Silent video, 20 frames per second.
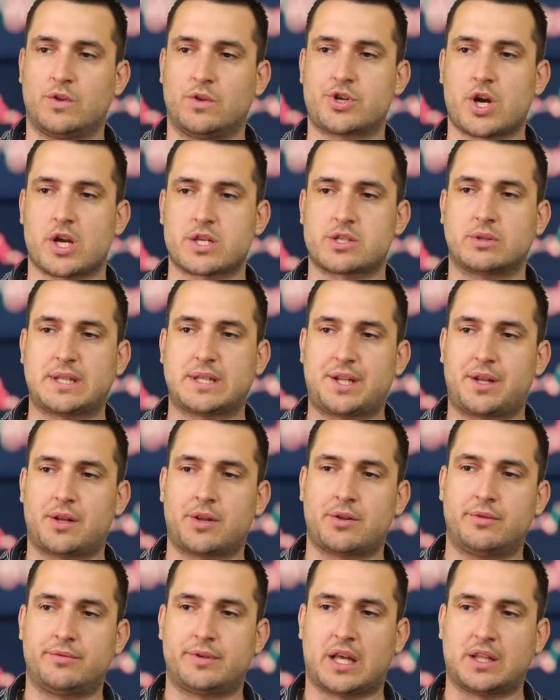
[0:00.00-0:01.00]
just look at the
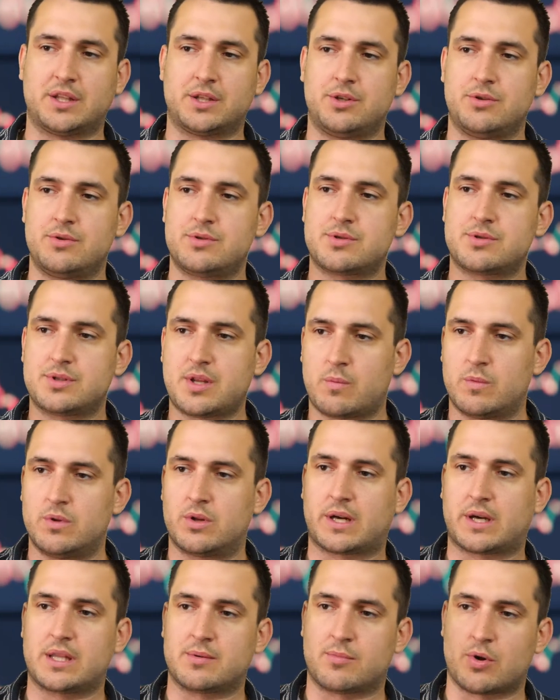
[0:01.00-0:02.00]
daily news, then we'll
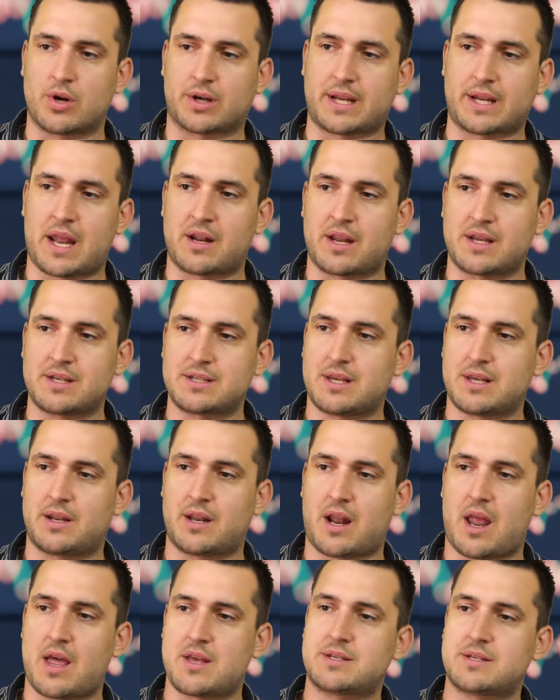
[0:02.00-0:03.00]
look at the market analysis,
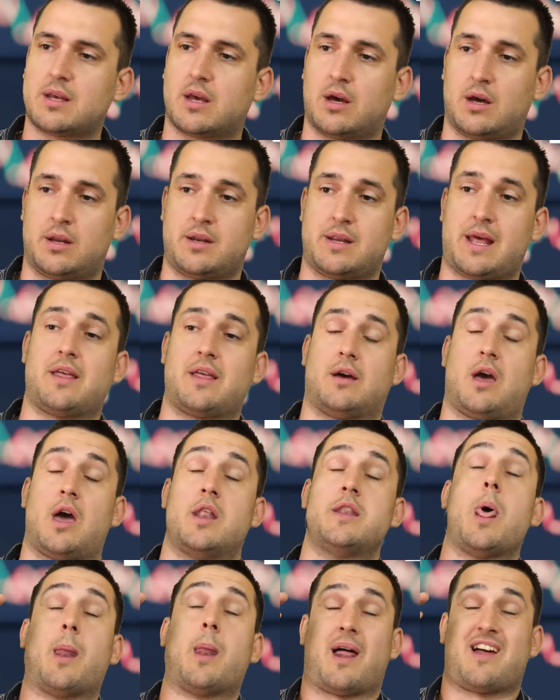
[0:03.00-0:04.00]
and
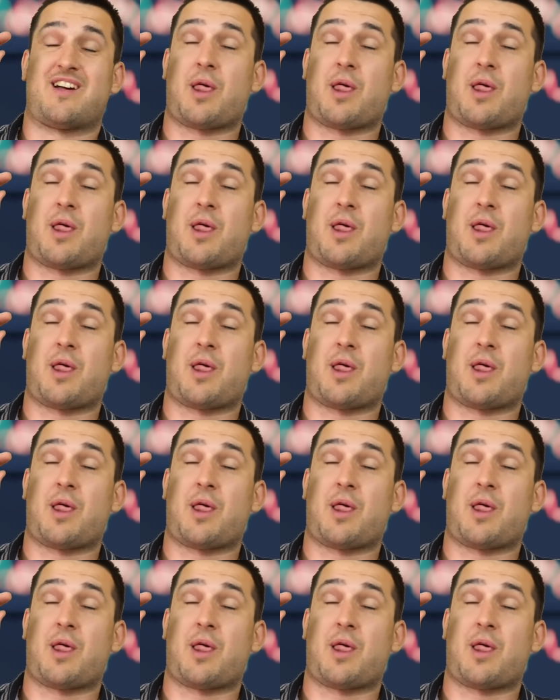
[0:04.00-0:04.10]
I'm